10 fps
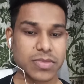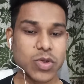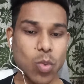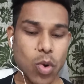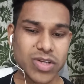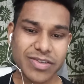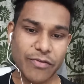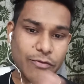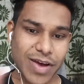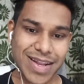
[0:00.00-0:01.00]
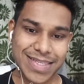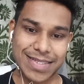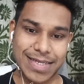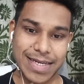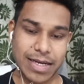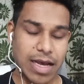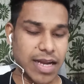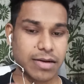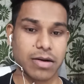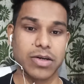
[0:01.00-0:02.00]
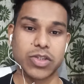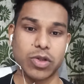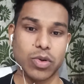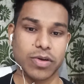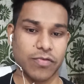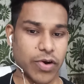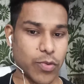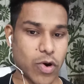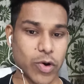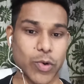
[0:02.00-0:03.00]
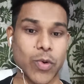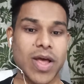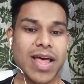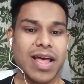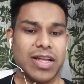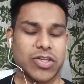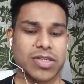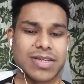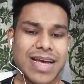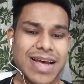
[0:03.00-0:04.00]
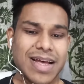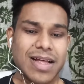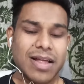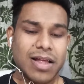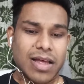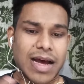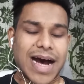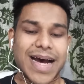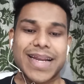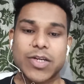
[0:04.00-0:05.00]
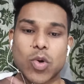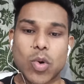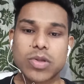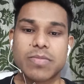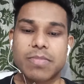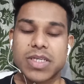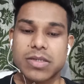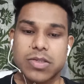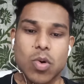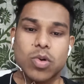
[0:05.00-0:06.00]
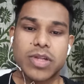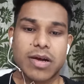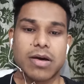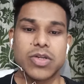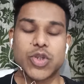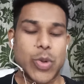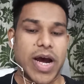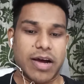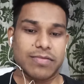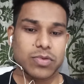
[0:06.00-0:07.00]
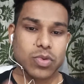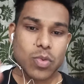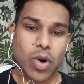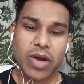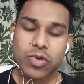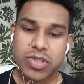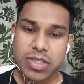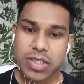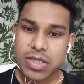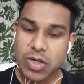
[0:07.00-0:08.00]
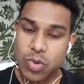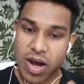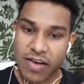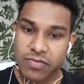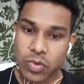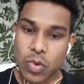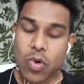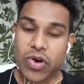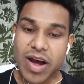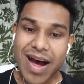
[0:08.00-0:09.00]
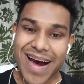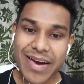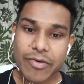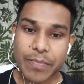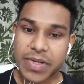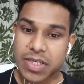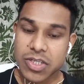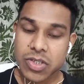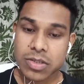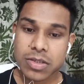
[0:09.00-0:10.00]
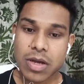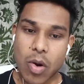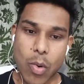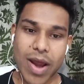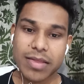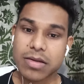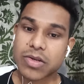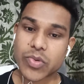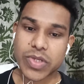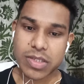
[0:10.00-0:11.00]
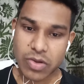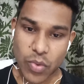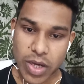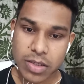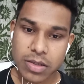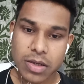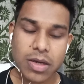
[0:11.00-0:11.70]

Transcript: you want a well aesthetic and curd look where you want to just highlight all the muscles all the curves you have so what i would suggest that you have to go on high repetitions rather than increasing the weight